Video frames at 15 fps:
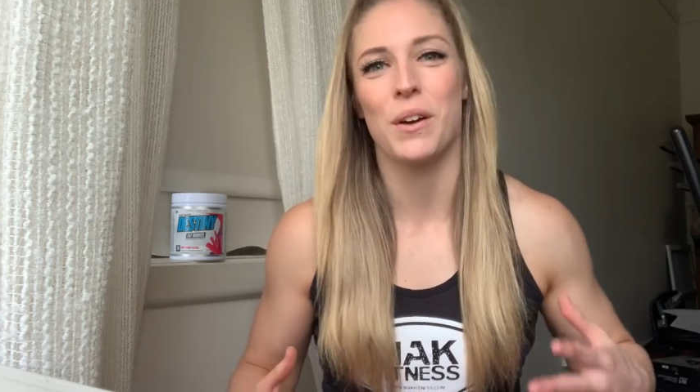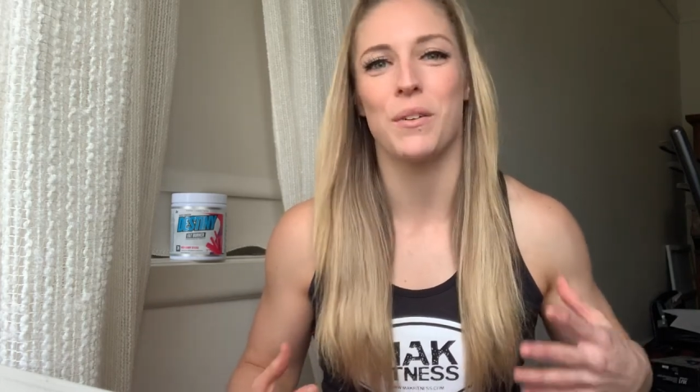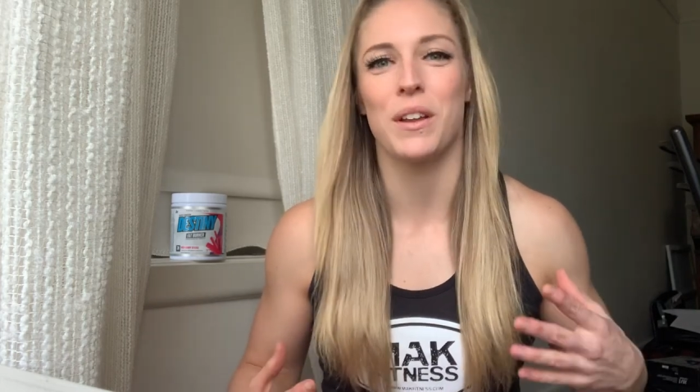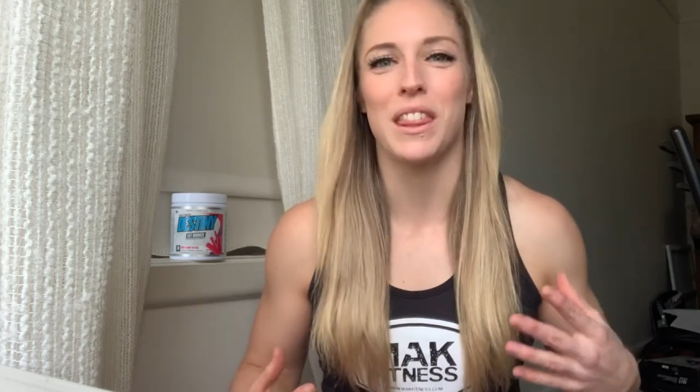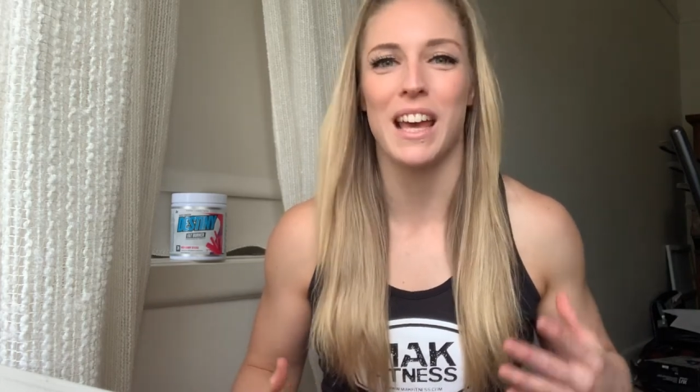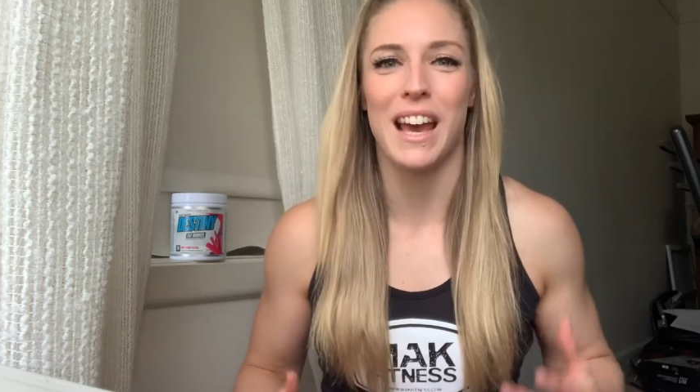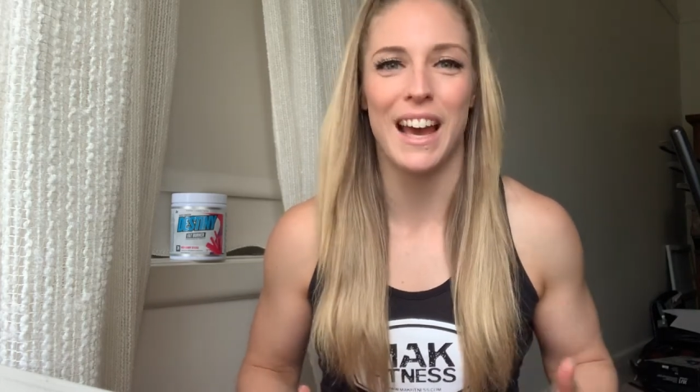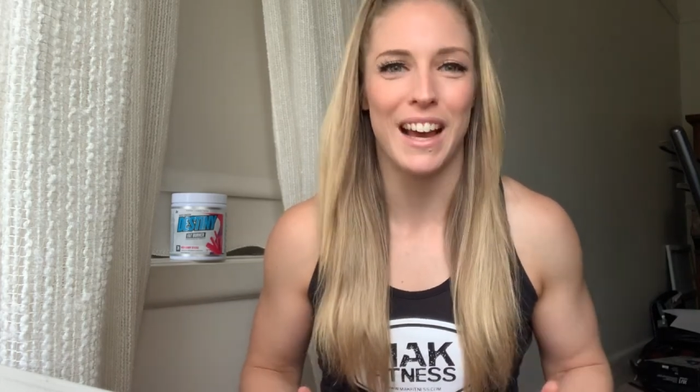
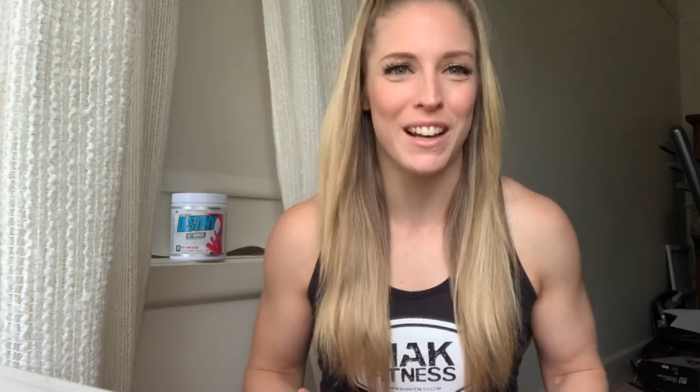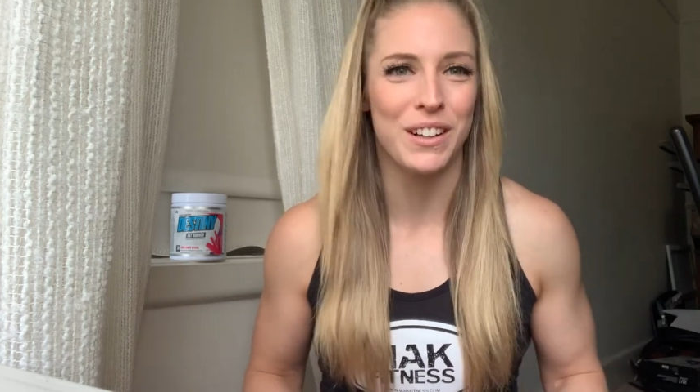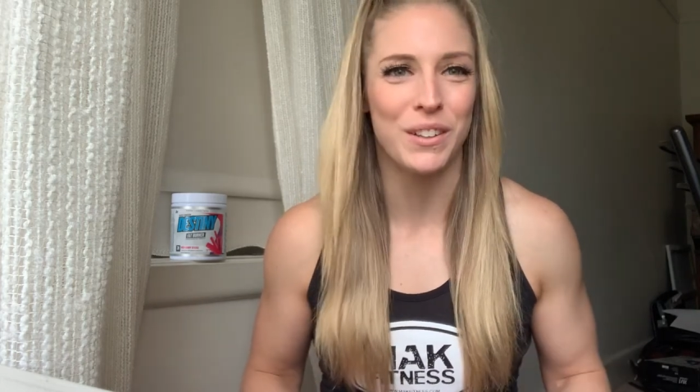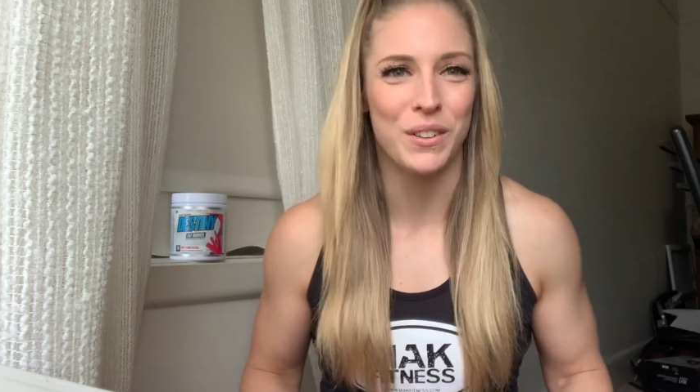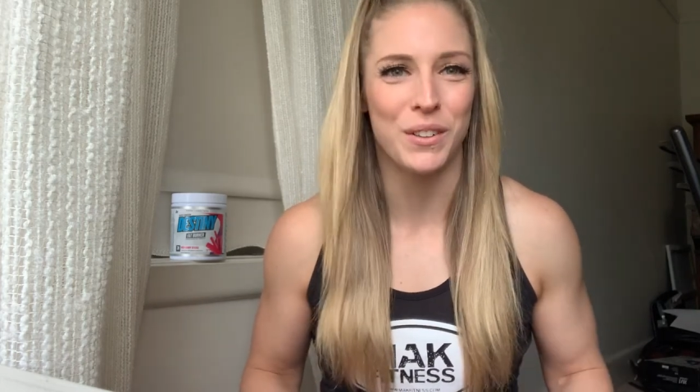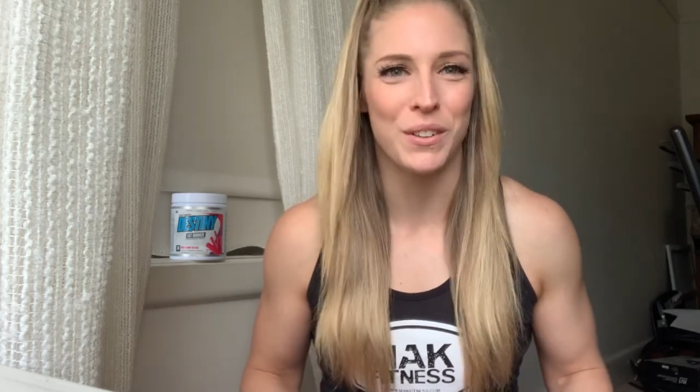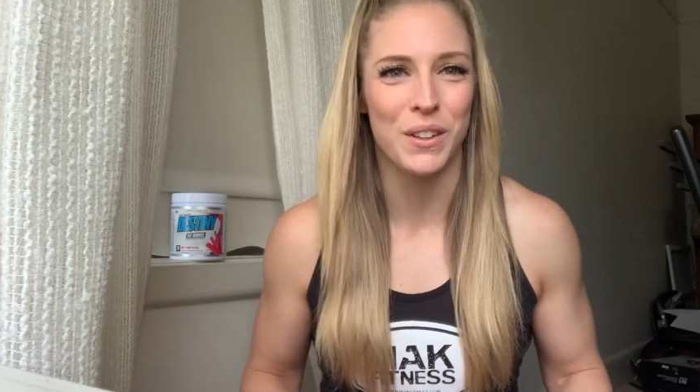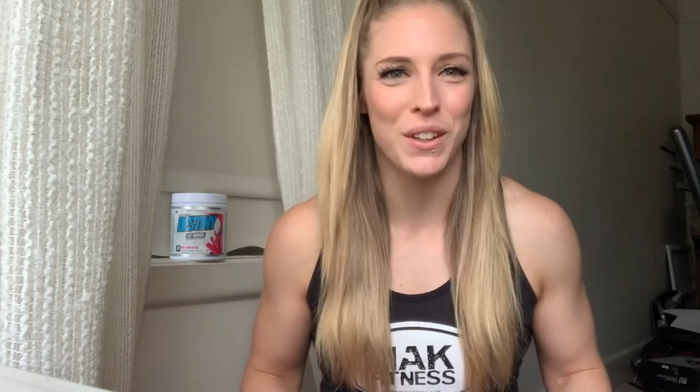without
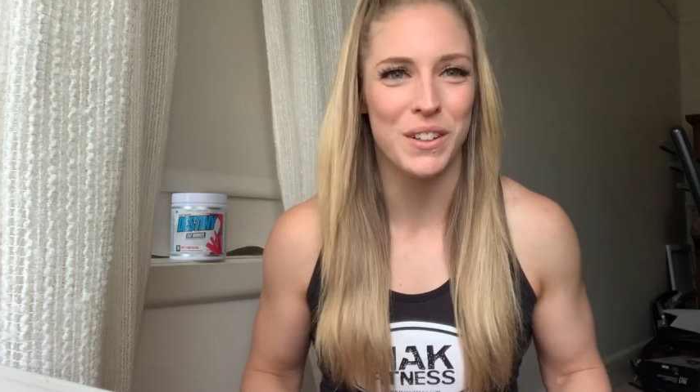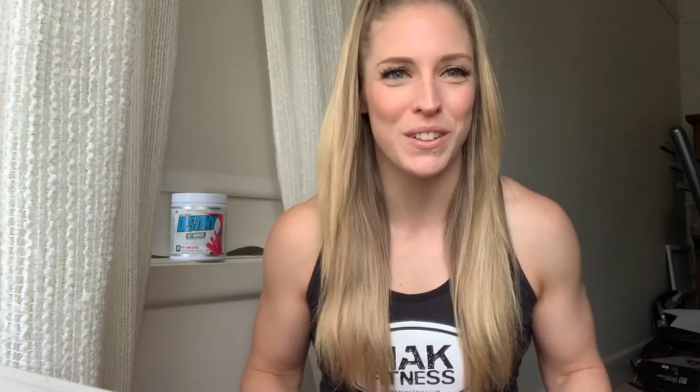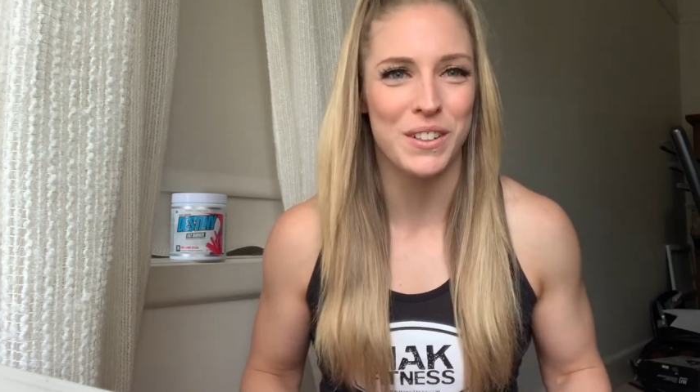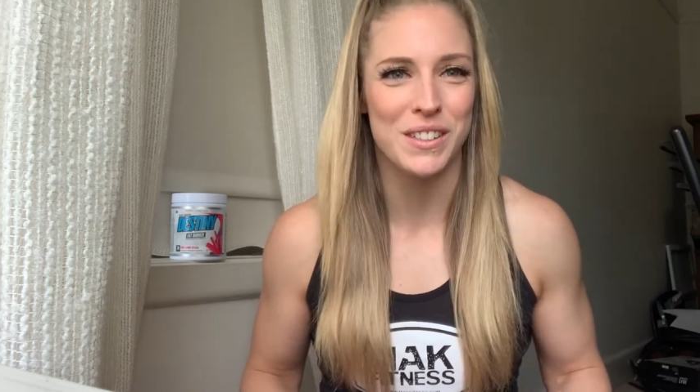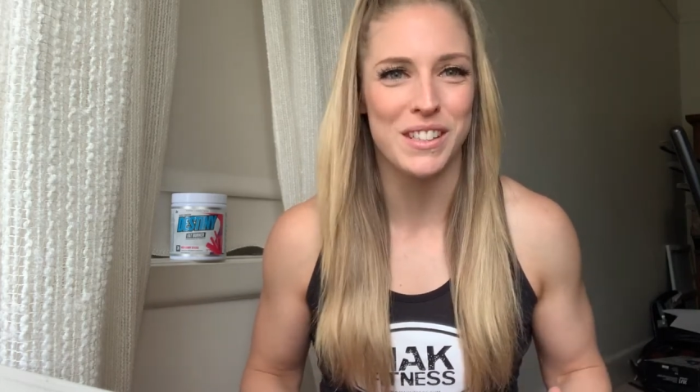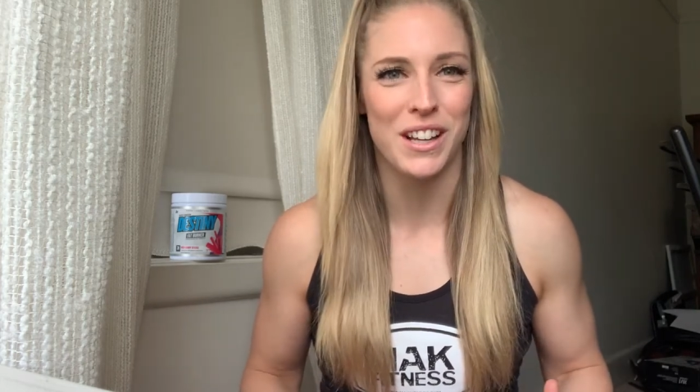all those